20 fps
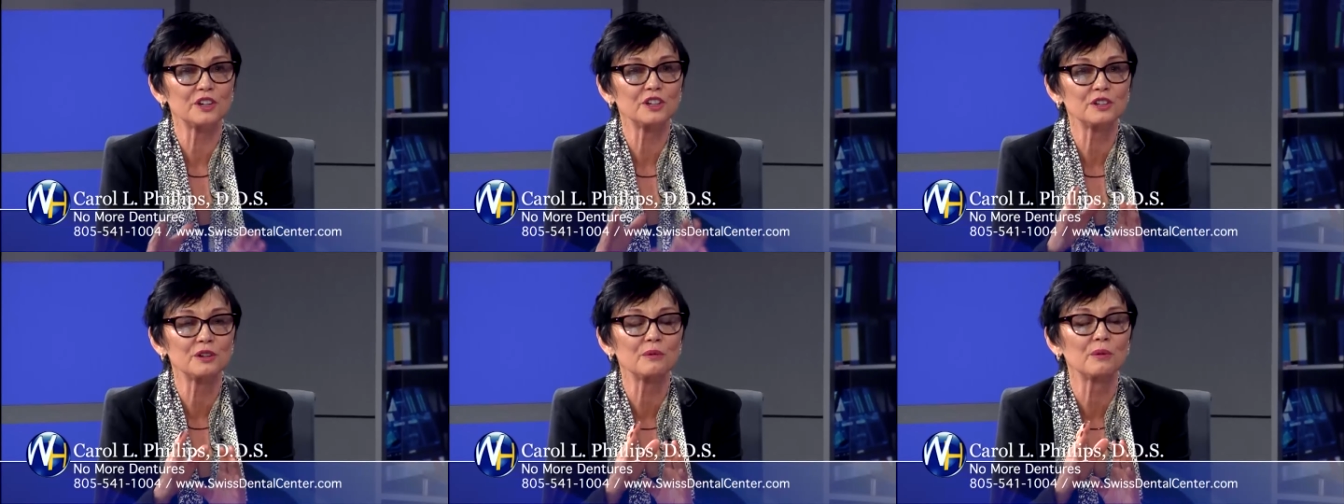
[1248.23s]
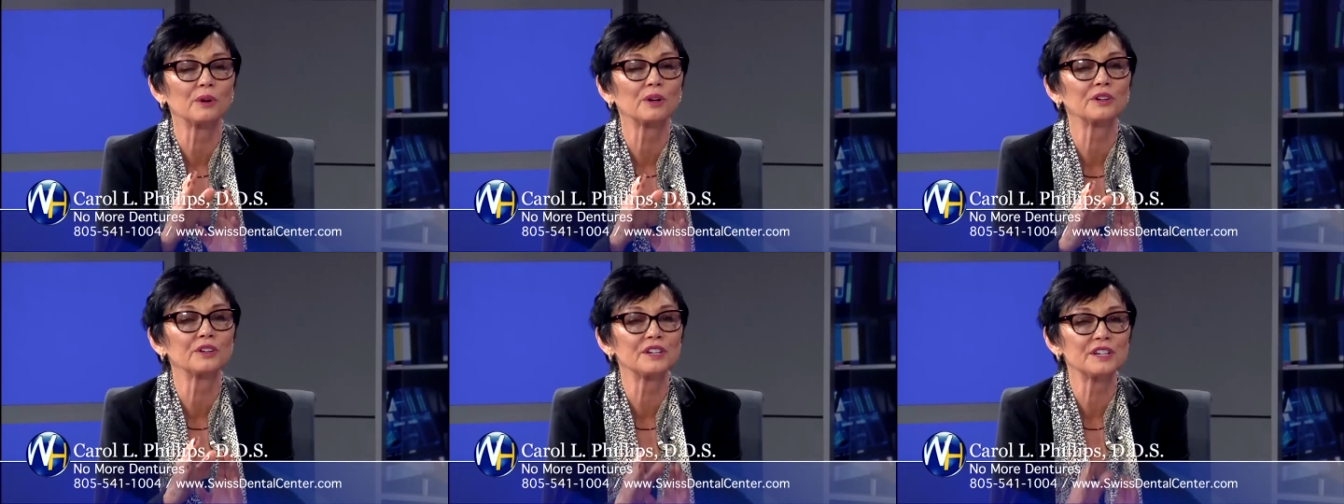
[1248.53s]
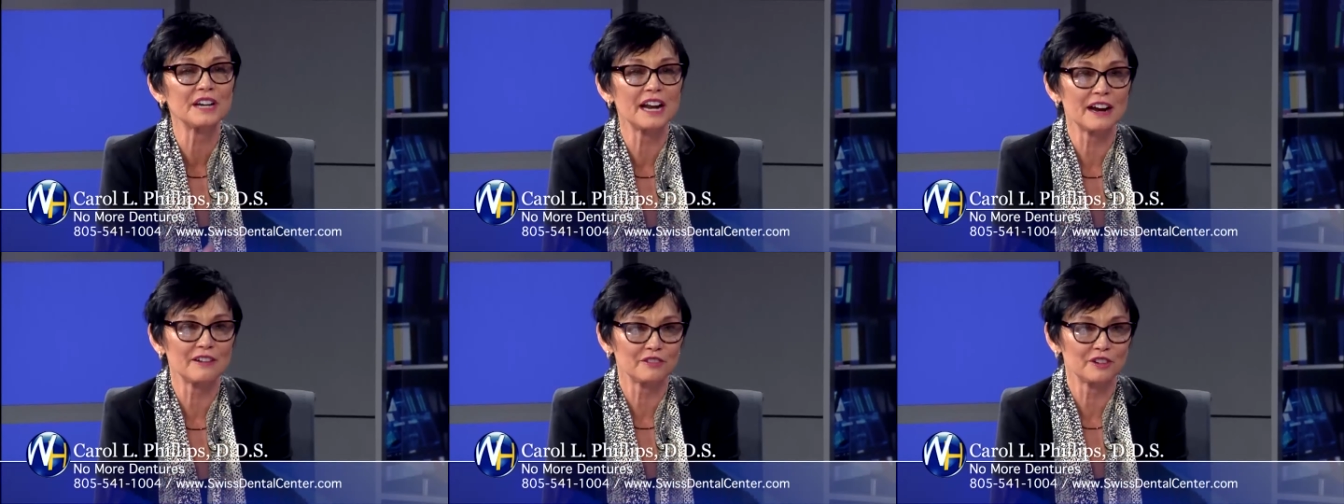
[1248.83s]
you will
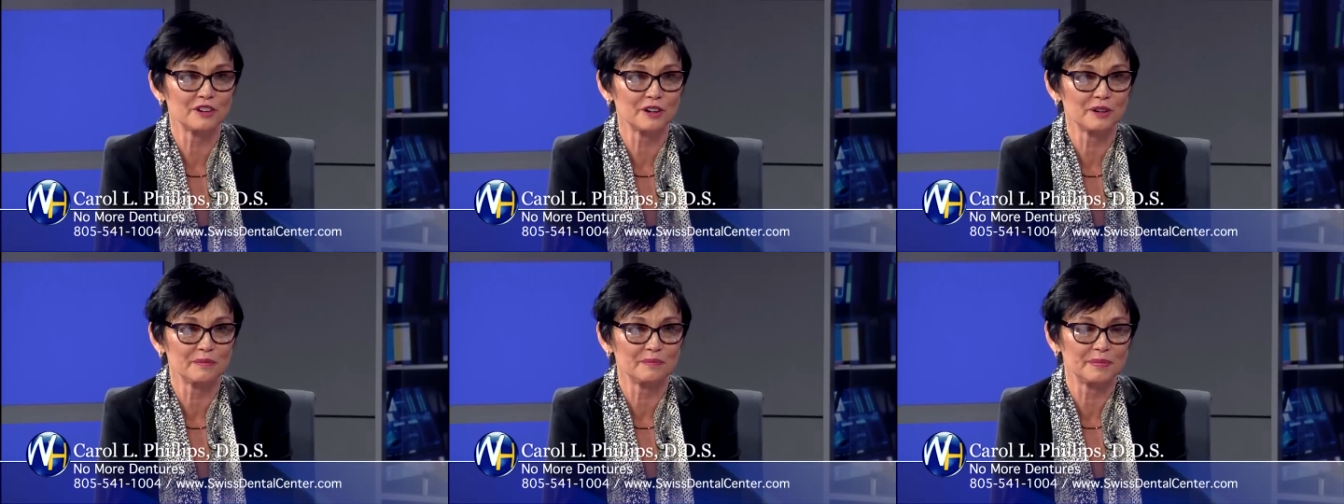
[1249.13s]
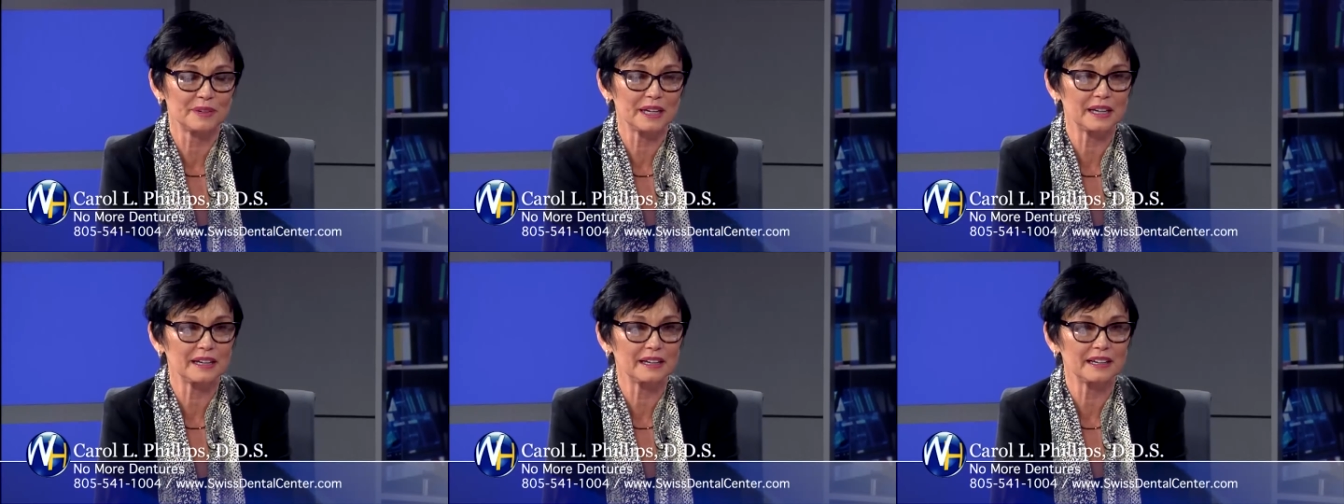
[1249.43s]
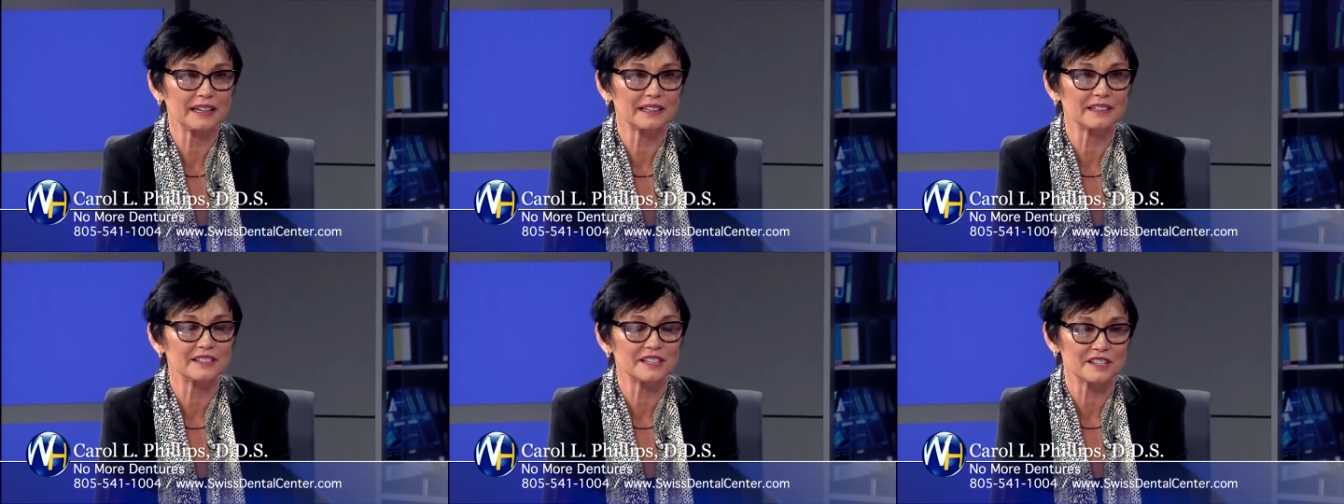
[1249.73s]
never be
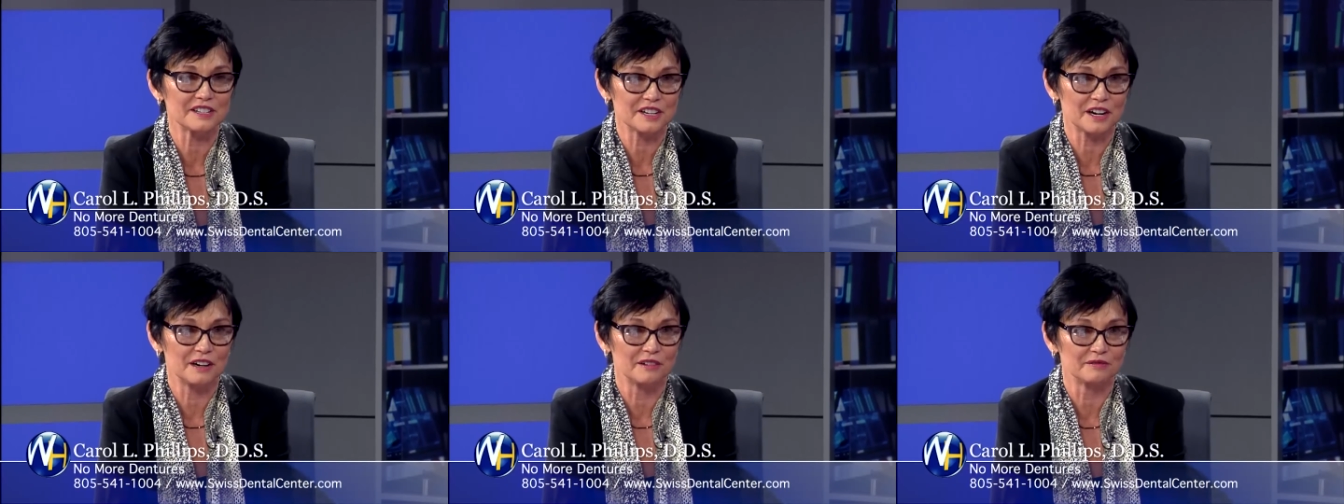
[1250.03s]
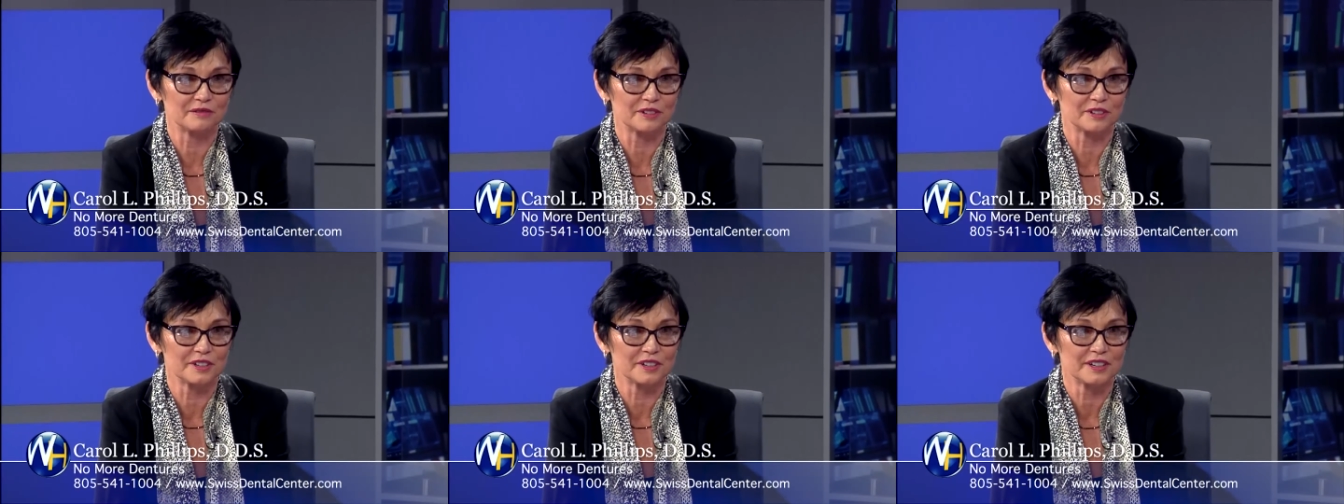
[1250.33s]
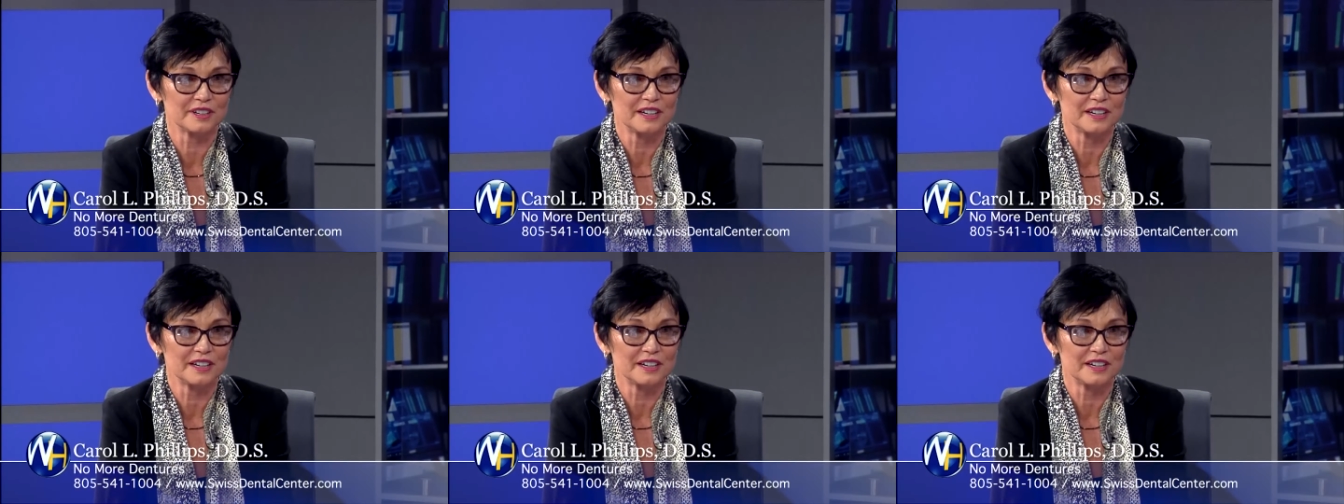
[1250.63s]
in discomfort.